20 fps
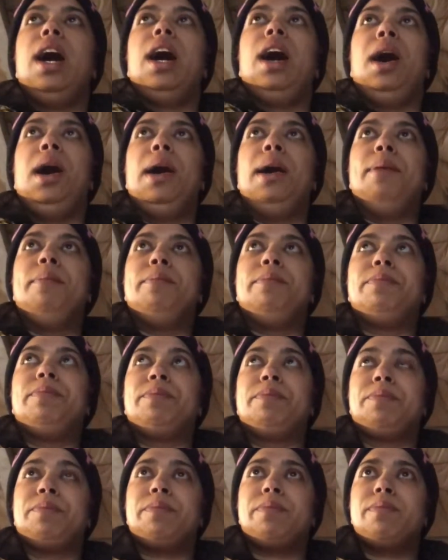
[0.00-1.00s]

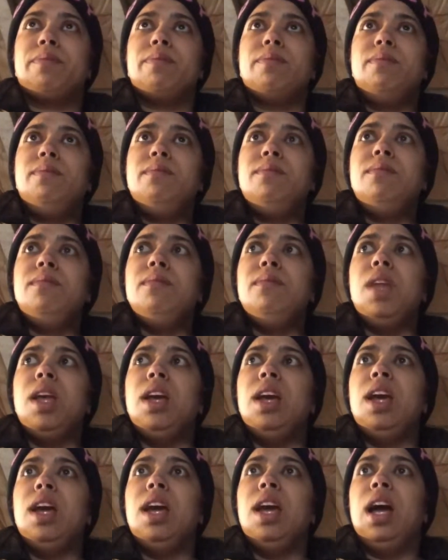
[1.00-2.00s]

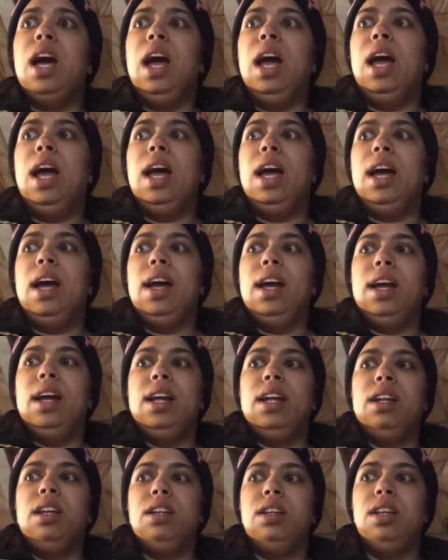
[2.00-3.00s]

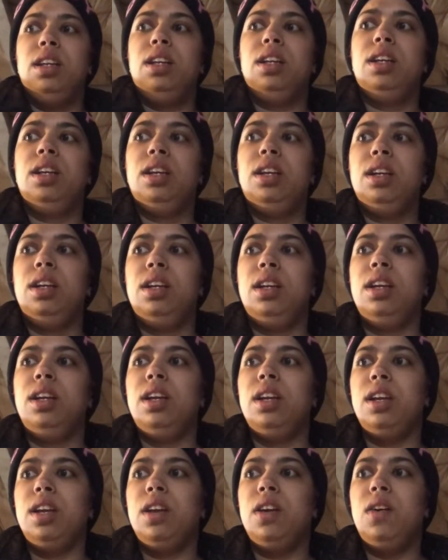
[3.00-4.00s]
And
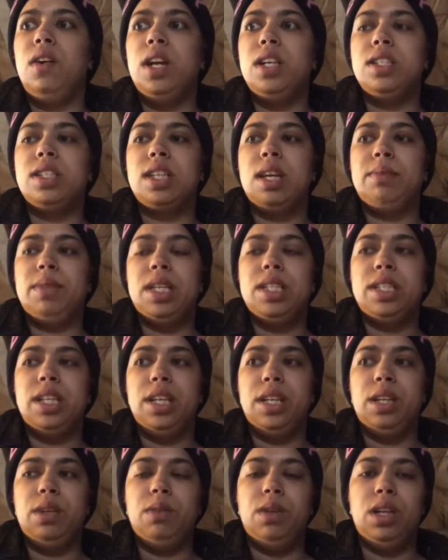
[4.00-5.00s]
you know, I just kept on
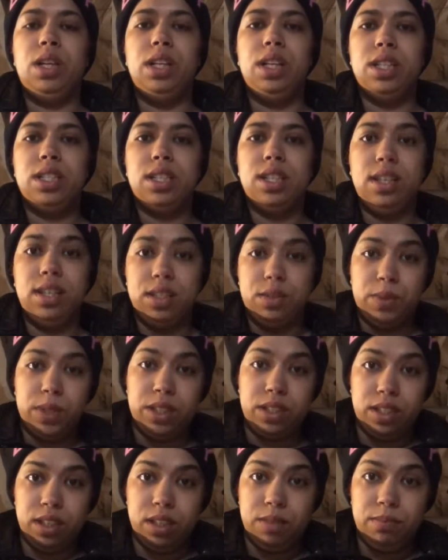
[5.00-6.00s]
saying, you know what, it is what
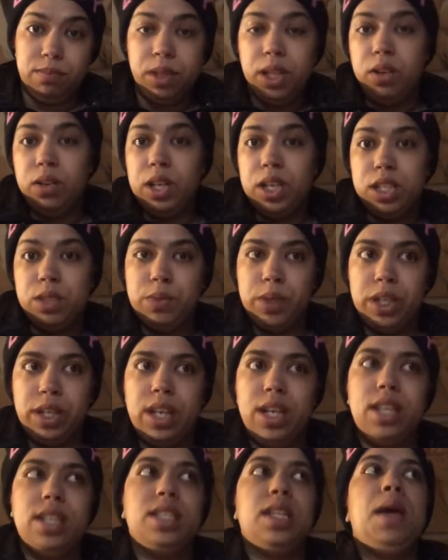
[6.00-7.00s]
it
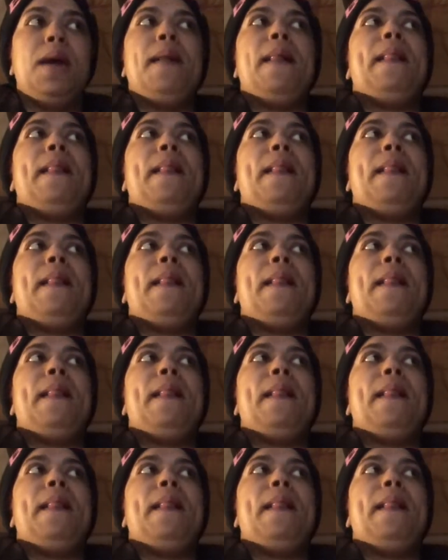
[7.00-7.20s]
is.